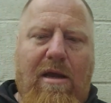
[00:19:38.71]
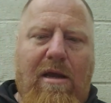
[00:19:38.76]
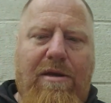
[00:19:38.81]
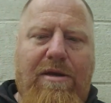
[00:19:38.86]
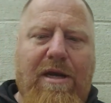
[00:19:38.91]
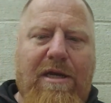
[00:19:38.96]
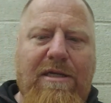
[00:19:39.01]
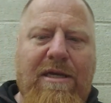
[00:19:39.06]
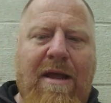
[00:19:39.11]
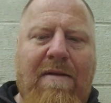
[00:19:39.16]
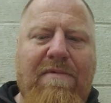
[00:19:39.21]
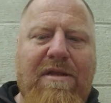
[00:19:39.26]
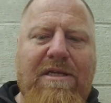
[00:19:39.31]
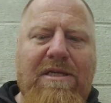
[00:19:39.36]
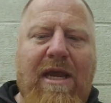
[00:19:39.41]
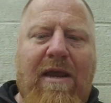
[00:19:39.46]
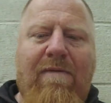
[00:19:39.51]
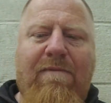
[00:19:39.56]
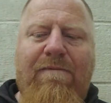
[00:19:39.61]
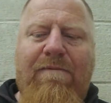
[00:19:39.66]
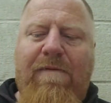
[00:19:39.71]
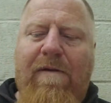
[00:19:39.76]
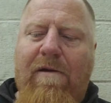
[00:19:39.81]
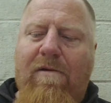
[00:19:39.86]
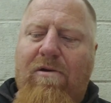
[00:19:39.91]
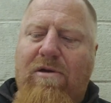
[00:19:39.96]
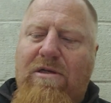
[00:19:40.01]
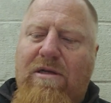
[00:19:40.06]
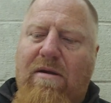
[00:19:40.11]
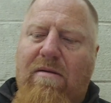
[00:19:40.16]
doesn't have the same
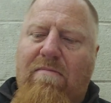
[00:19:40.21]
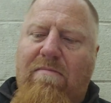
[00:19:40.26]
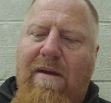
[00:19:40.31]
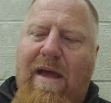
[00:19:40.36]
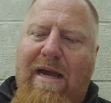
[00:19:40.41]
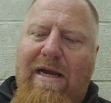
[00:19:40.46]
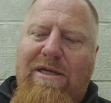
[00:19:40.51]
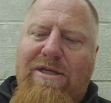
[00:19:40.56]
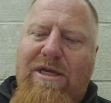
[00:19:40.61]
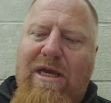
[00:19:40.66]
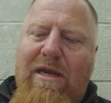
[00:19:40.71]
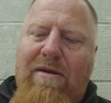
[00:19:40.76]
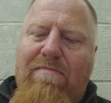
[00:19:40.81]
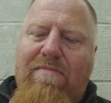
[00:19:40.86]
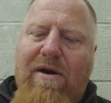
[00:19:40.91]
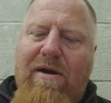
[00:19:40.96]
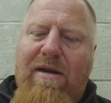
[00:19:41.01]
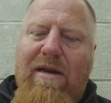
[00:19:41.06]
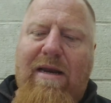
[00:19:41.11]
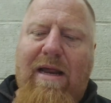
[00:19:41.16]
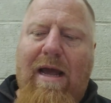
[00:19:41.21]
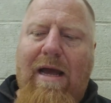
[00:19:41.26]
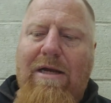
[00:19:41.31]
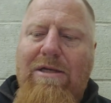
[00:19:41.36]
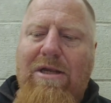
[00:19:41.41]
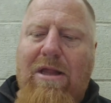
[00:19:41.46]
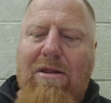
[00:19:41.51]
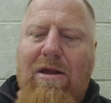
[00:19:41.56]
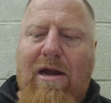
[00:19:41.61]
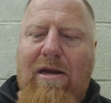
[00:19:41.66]
feel as a magazine, but it
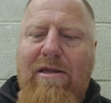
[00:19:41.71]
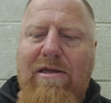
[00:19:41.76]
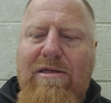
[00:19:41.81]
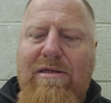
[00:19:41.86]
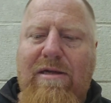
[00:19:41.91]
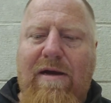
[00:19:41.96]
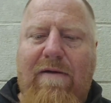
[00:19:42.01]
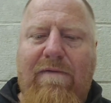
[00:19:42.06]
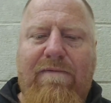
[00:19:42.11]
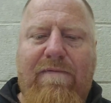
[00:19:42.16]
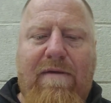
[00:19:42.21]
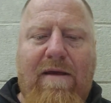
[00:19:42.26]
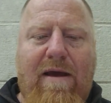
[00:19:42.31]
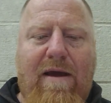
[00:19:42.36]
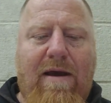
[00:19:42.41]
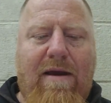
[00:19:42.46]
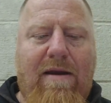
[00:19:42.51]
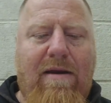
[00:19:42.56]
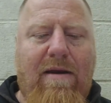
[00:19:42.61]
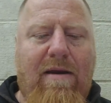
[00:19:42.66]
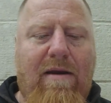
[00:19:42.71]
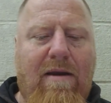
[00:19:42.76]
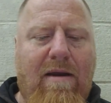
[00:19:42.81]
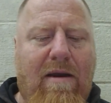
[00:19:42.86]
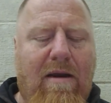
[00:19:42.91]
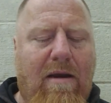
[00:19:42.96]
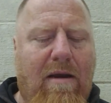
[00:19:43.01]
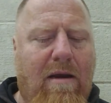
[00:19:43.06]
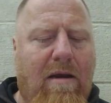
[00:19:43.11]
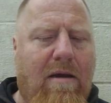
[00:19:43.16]
has a lot of the stuff that
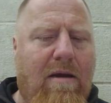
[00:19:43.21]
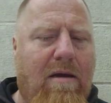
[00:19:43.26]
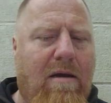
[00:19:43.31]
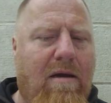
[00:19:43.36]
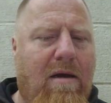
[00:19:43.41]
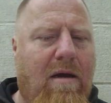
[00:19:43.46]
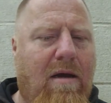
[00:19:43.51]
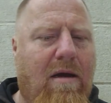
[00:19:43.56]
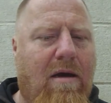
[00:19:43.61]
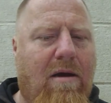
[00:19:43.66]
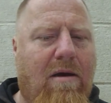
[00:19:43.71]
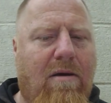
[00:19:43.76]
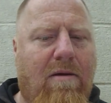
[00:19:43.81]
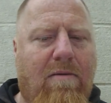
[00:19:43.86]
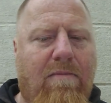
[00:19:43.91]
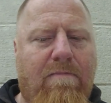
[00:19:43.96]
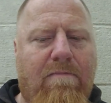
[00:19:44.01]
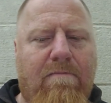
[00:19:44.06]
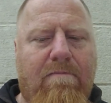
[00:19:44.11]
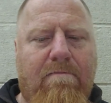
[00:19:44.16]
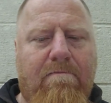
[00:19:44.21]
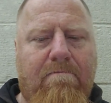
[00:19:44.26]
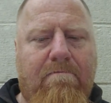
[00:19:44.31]
um,